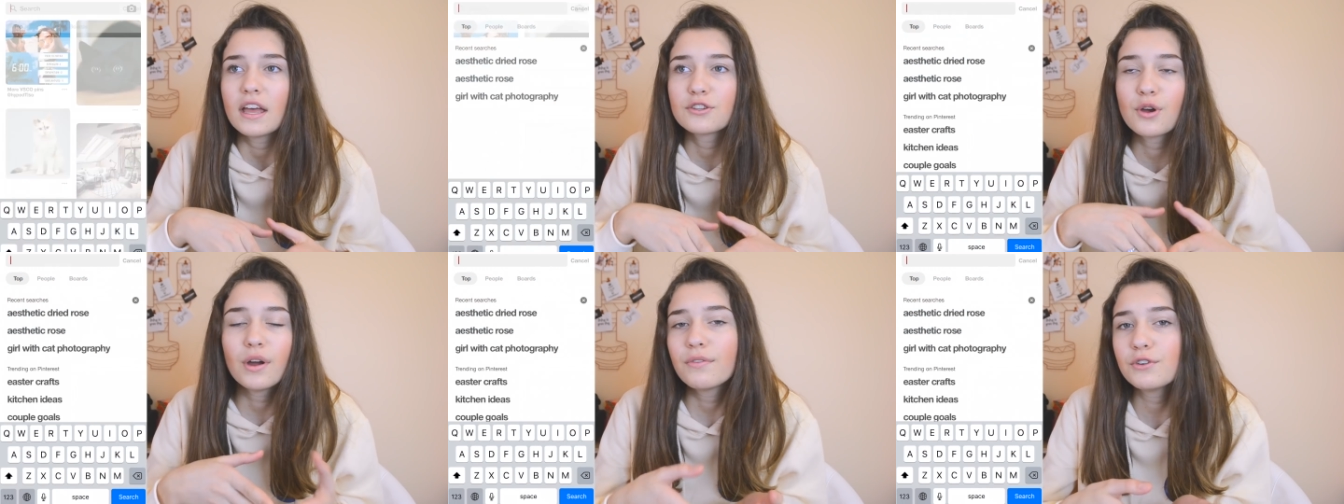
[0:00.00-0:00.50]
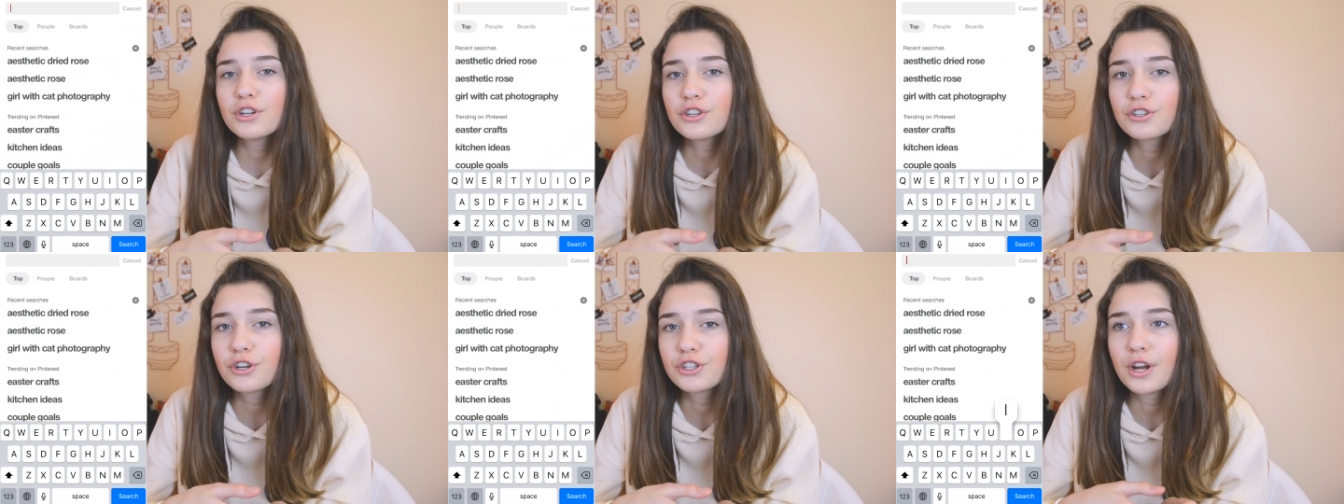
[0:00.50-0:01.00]
So if you
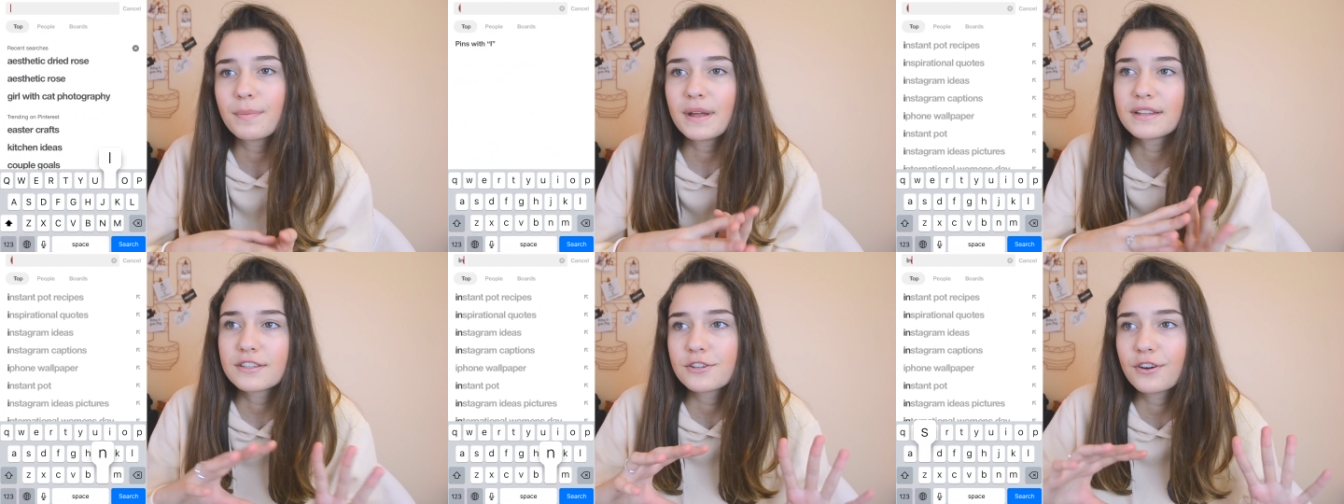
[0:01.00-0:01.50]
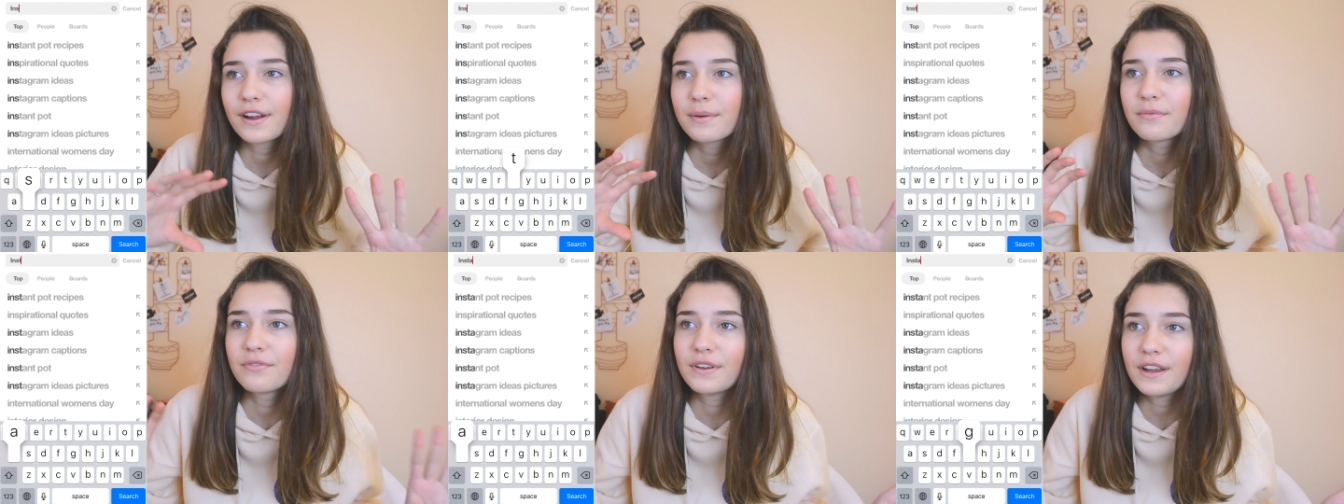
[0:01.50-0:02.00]
just search up
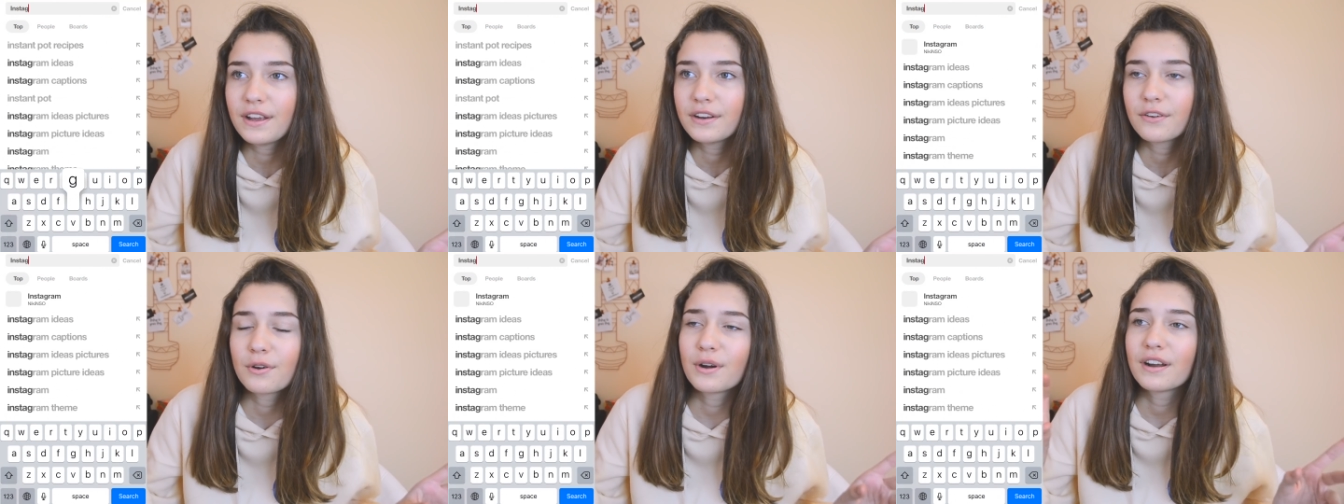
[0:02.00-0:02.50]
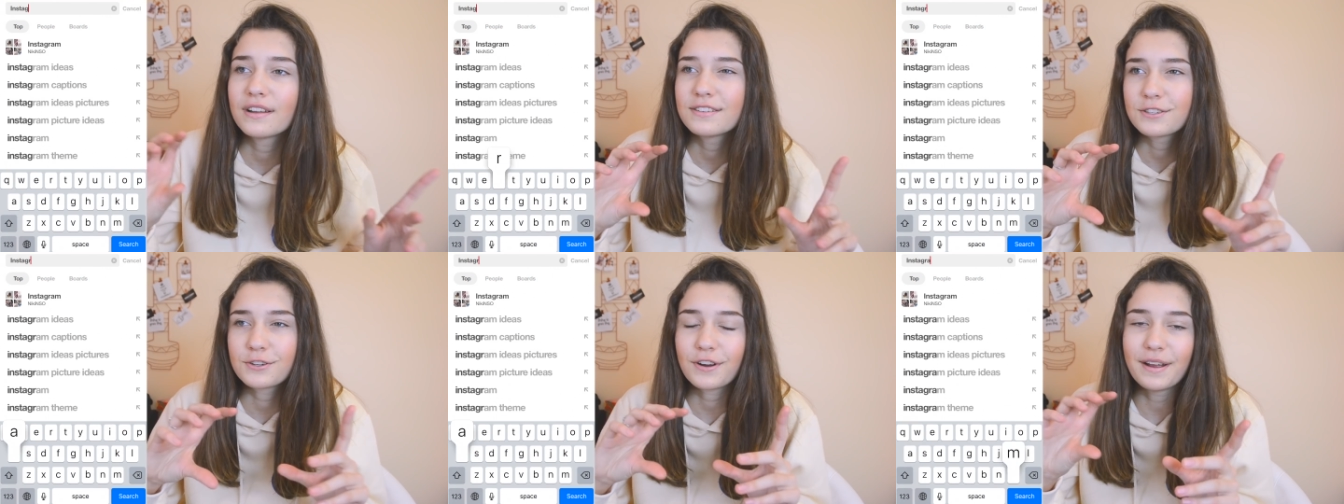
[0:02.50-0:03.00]
Instagram feed or
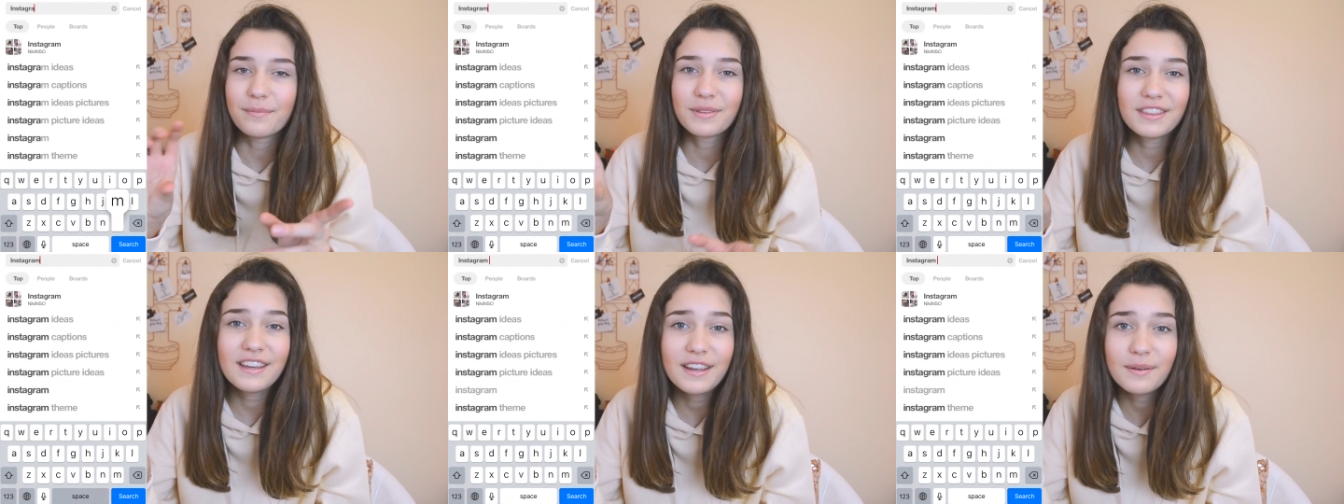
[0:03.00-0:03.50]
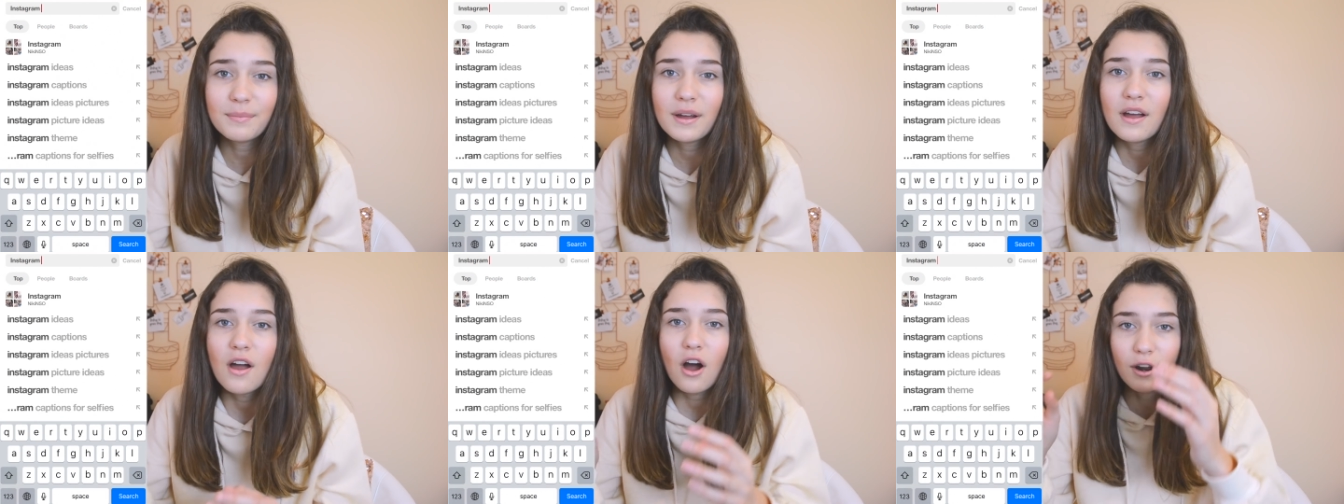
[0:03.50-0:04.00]
Instagram theme
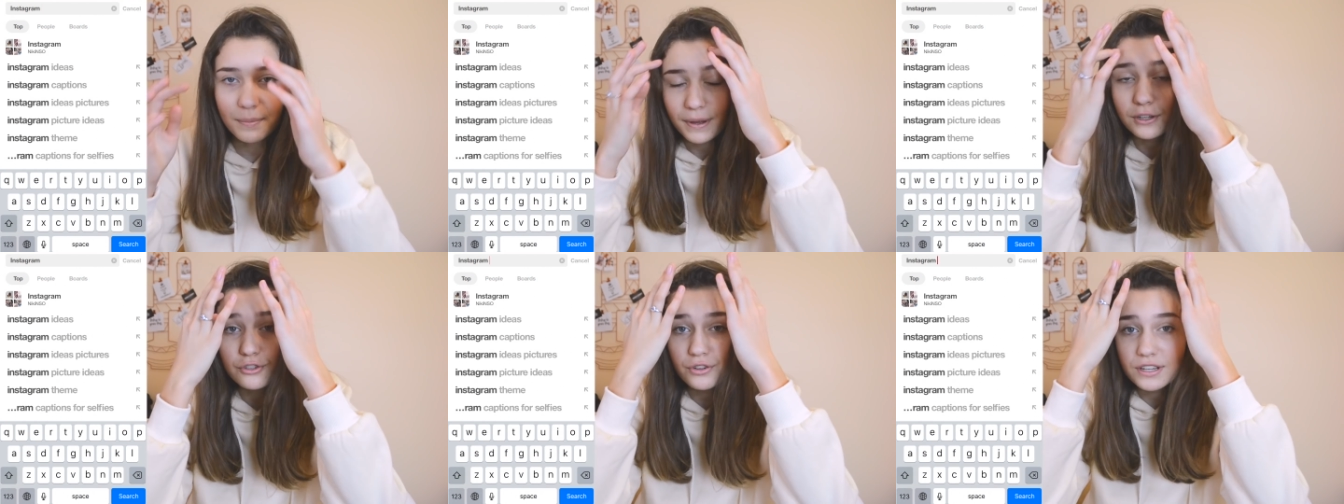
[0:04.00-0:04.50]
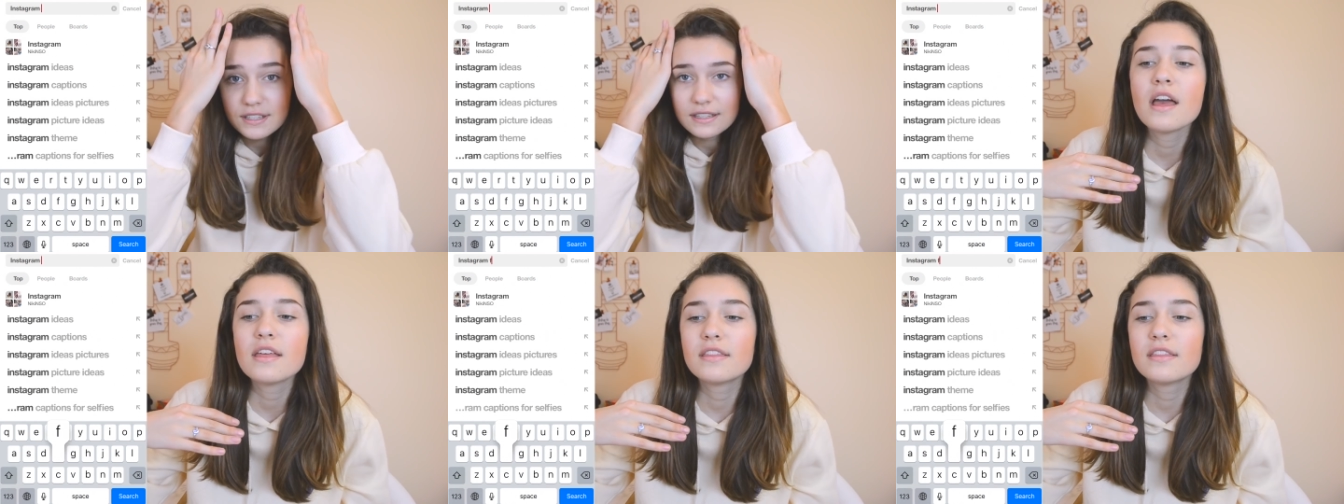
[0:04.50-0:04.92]
on Pinterest,